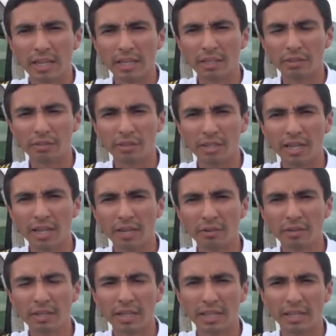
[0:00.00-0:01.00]
into
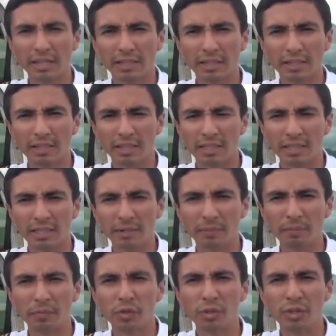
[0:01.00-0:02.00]
town and
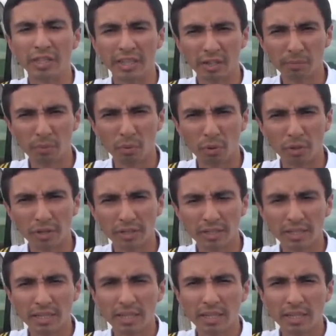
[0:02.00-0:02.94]
um, to the airport,